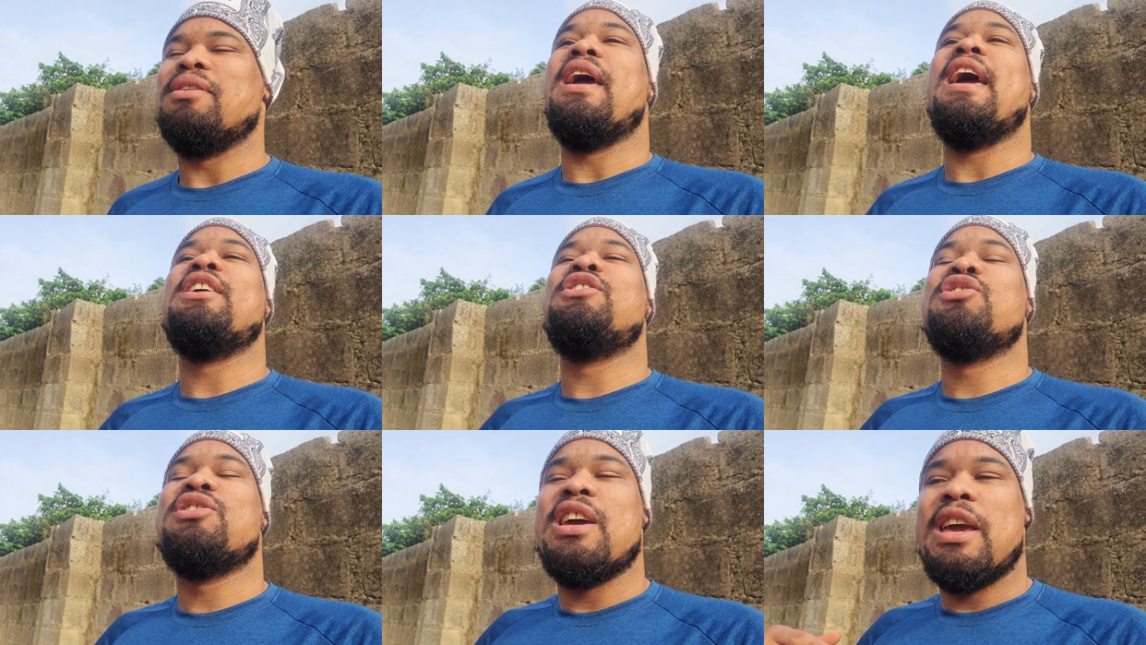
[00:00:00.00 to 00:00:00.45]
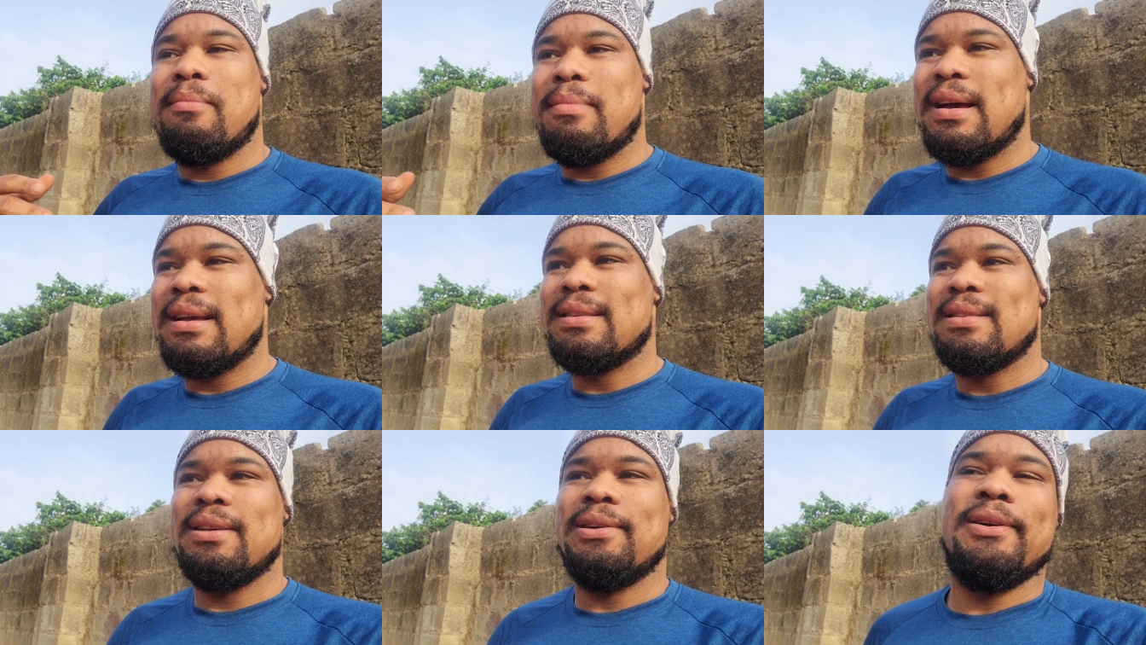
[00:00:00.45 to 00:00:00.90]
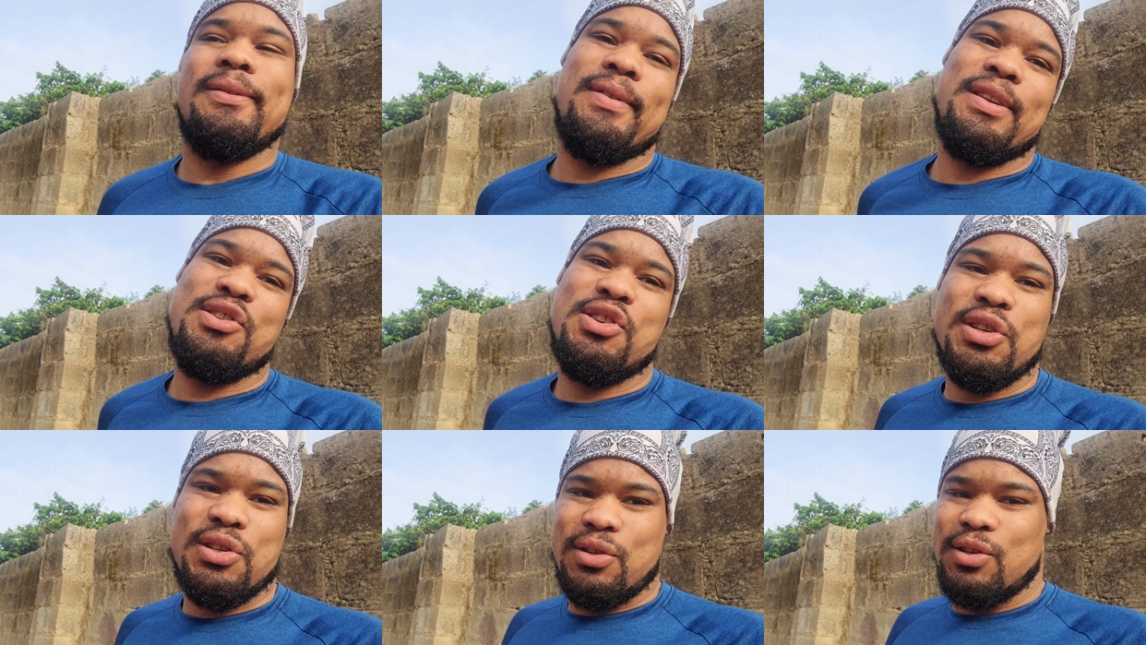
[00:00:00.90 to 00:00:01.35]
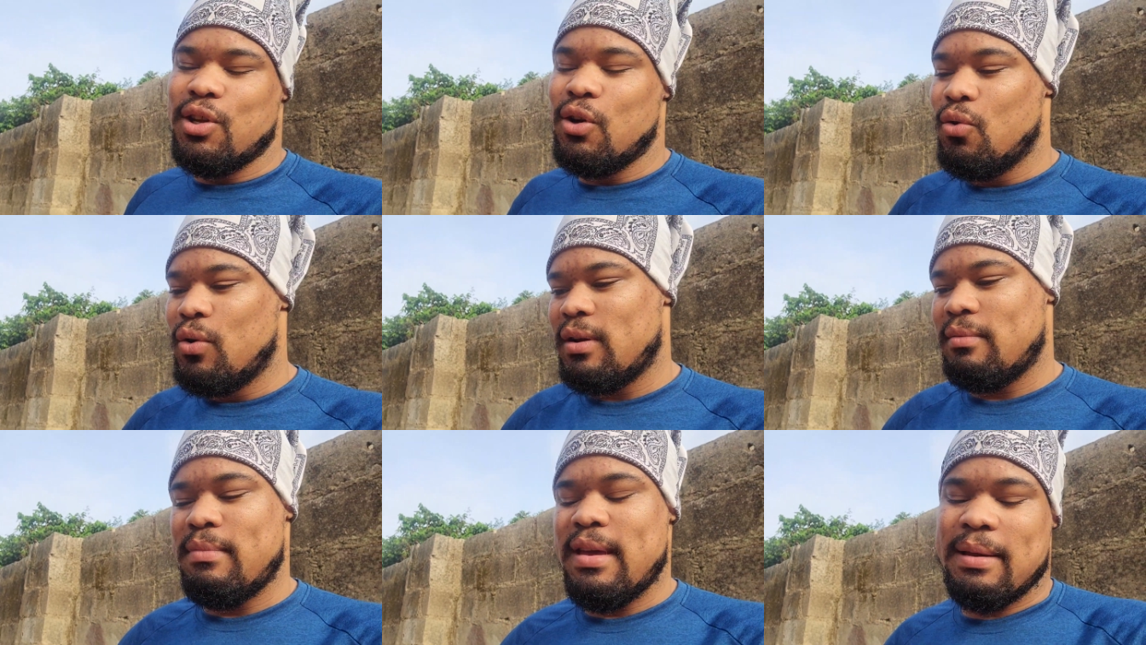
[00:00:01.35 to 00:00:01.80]
Educate myself and just
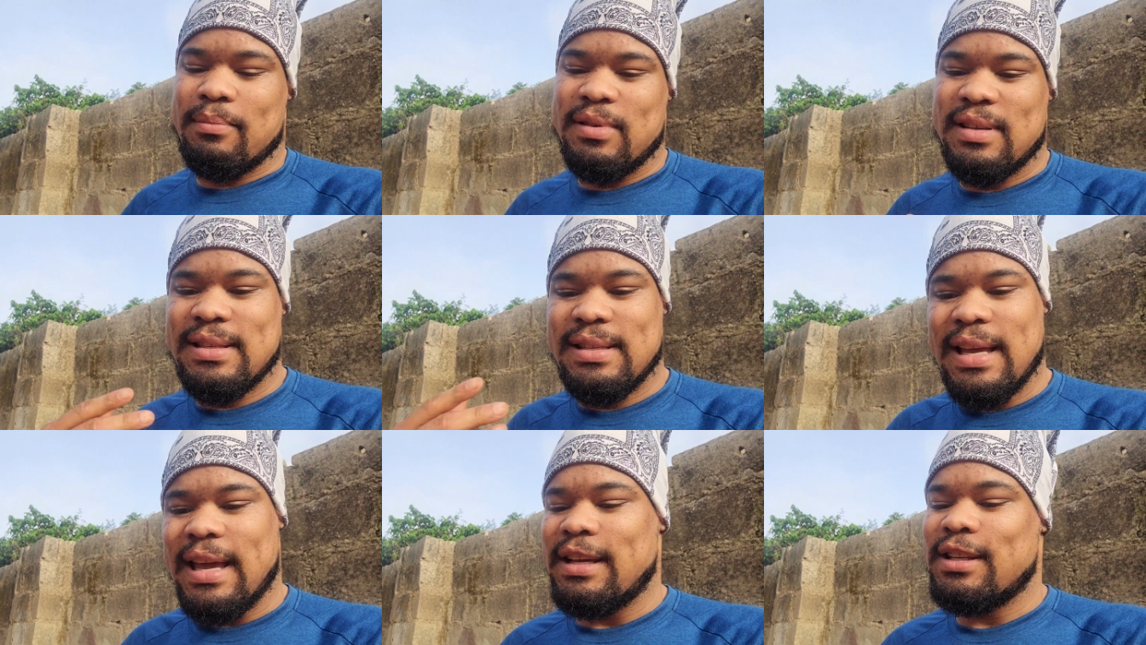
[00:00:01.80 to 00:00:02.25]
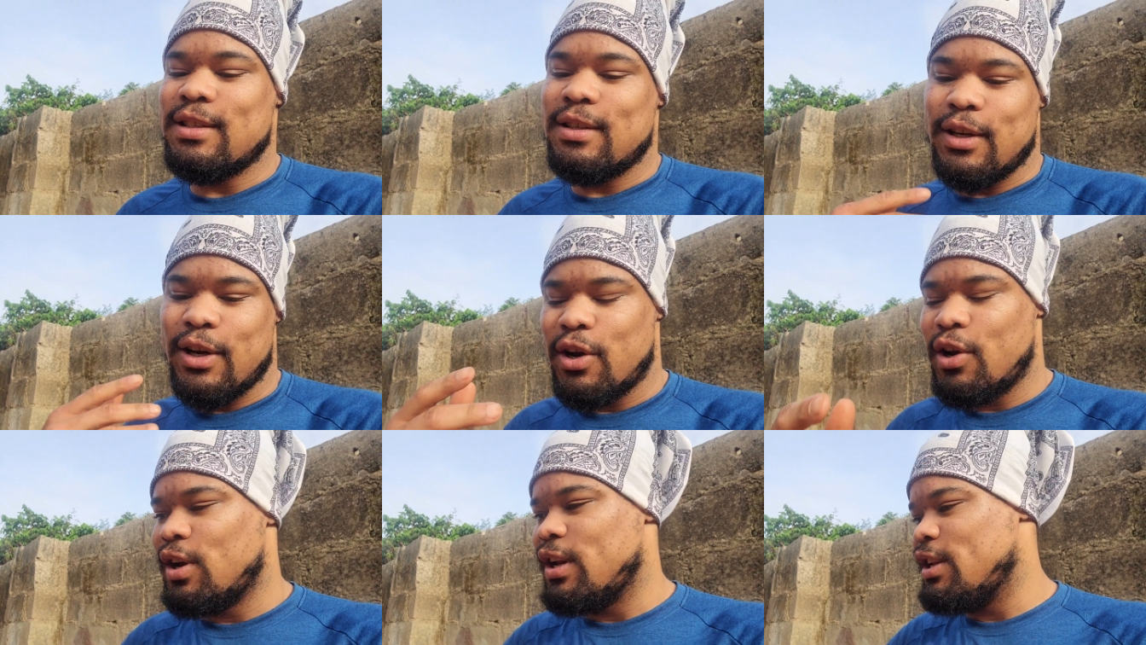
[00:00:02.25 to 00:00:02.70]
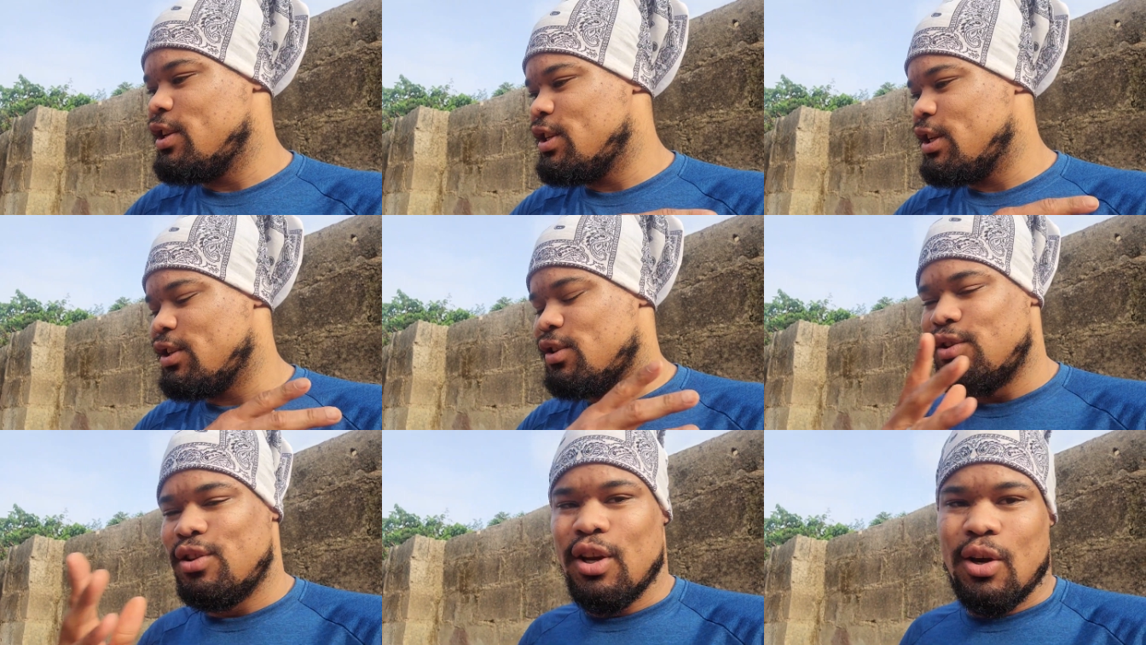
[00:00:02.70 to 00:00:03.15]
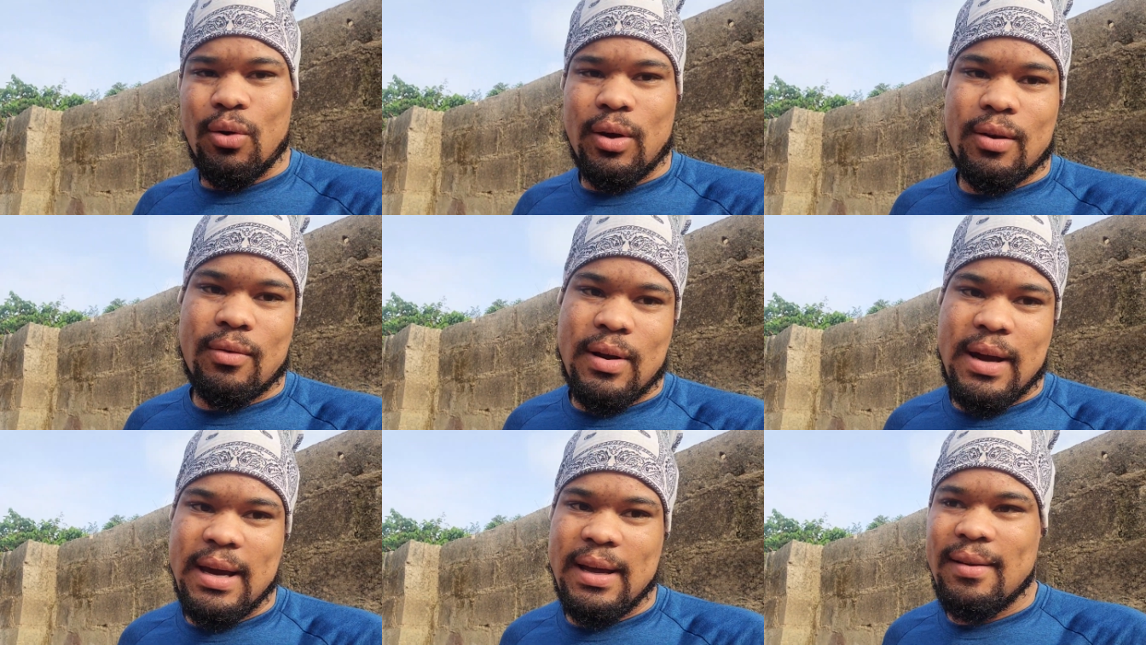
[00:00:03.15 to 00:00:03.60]
do it. Make mistakes, learn, and just do
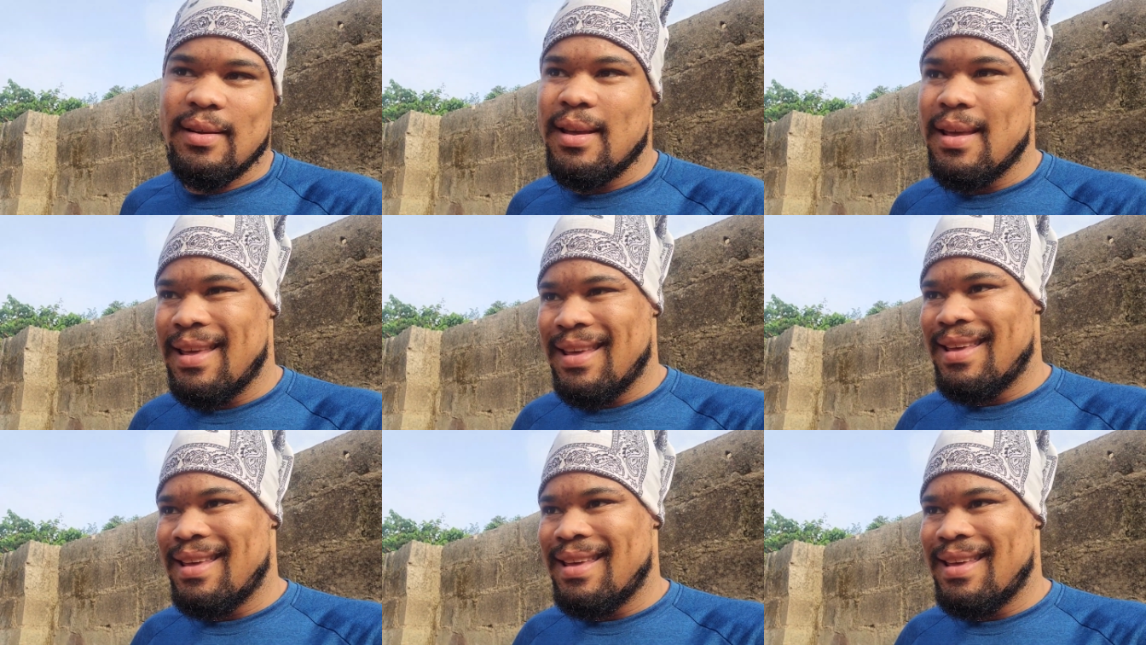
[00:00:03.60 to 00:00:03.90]
it, right?